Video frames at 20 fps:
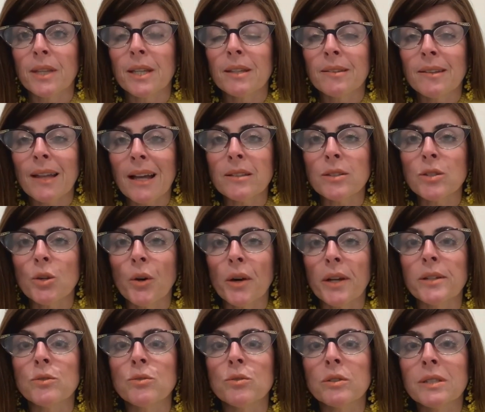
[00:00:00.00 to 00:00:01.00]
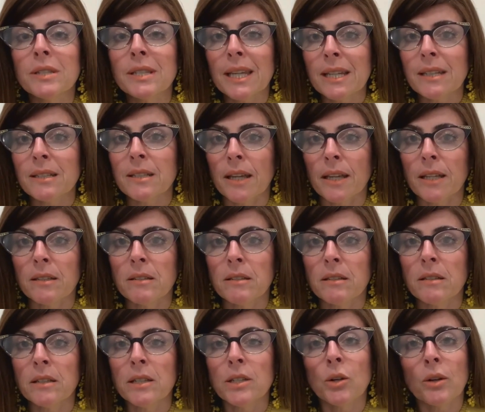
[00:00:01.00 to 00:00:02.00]
that's going to
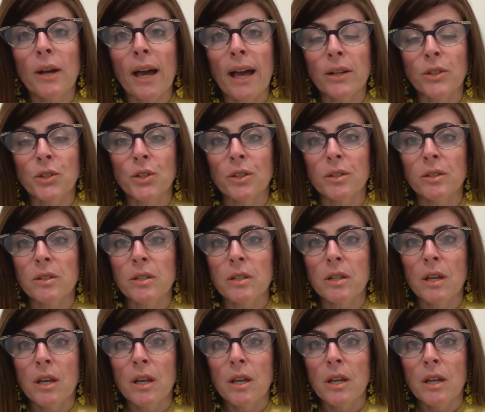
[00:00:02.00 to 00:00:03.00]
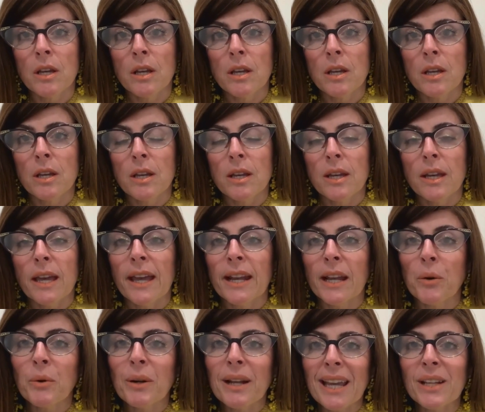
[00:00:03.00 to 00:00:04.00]
dictate your actions. And
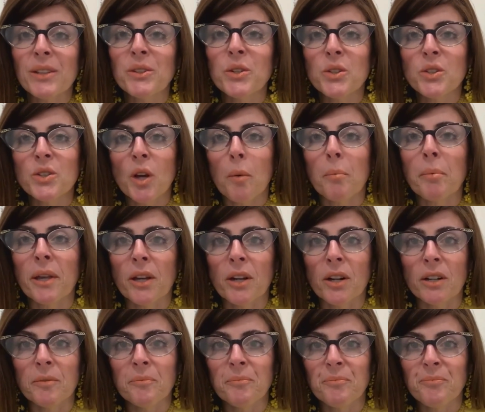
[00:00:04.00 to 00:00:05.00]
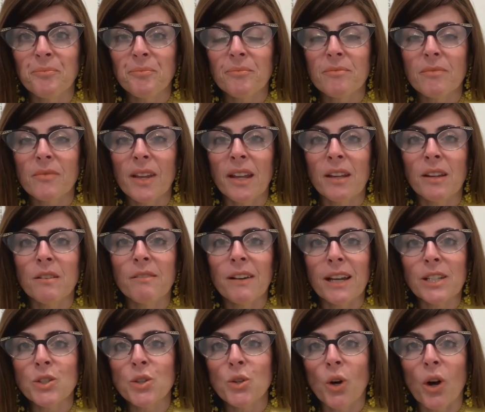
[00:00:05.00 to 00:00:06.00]
I would like to stop here and
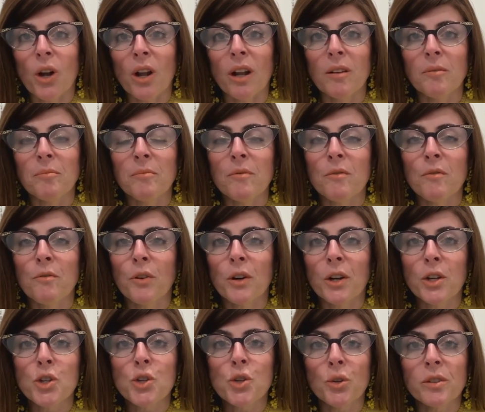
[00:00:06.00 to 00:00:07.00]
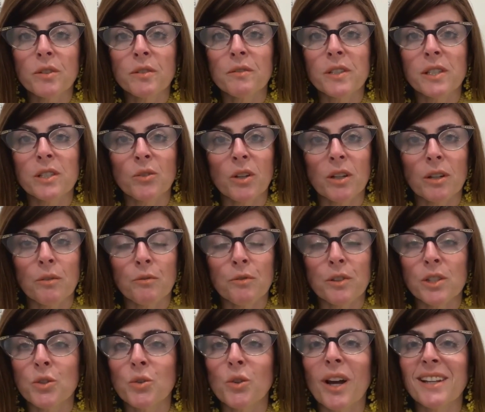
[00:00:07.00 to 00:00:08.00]
invite you all for a short
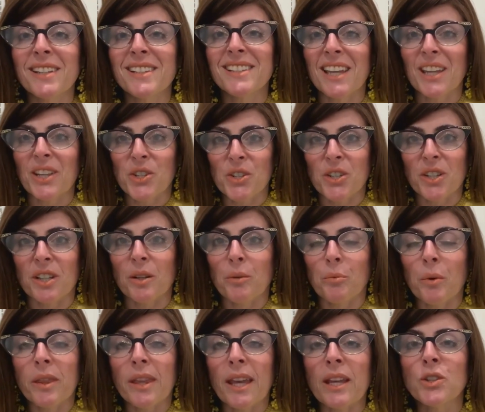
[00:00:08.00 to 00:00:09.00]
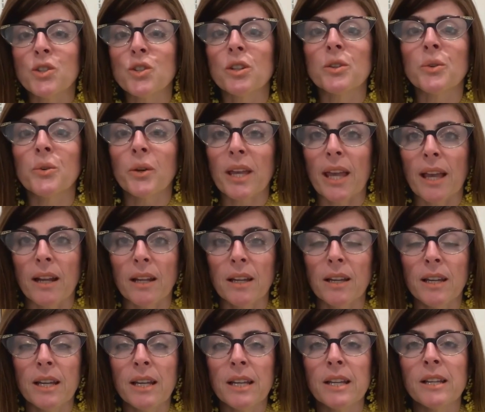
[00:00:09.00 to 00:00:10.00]
visualization with Angel Nuriel.
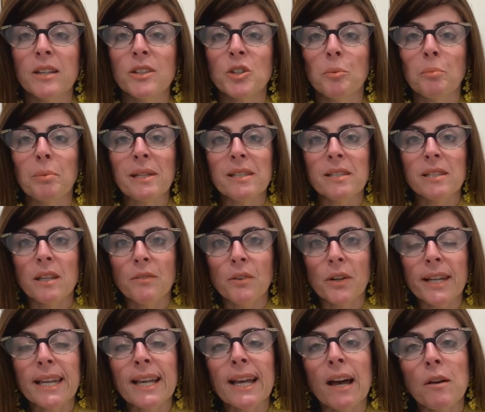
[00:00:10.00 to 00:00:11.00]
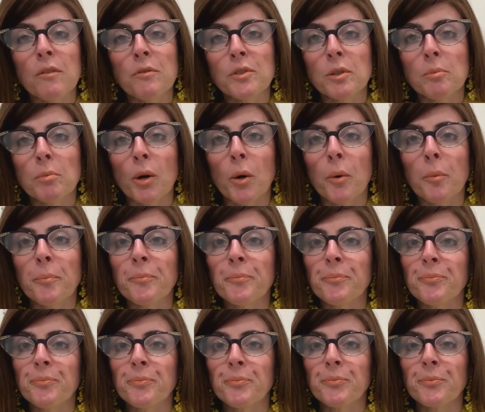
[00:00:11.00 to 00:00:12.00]
So please sit very comfortable.
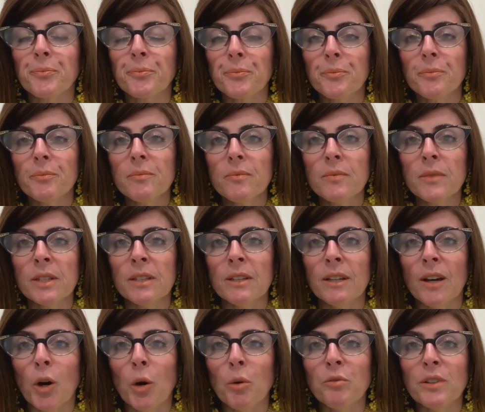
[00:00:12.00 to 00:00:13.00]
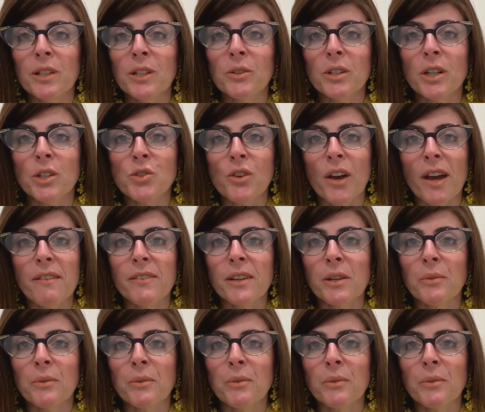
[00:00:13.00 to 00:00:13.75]
Hopefully you're not driving